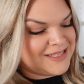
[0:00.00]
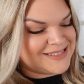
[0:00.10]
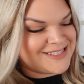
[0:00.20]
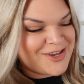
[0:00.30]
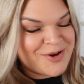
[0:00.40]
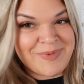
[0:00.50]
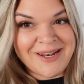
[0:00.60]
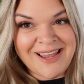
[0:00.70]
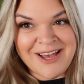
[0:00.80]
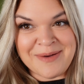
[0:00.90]
Let's
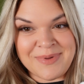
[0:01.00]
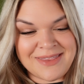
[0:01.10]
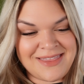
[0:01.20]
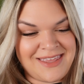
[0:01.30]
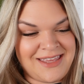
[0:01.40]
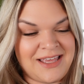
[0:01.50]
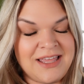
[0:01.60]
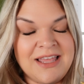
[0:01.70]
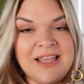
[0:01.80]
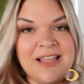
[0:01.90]
open up
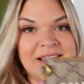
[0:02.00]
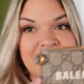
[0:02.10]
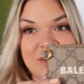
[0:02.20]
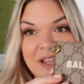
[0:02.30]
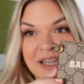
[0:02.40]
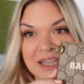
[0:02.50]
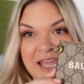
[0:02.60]
the little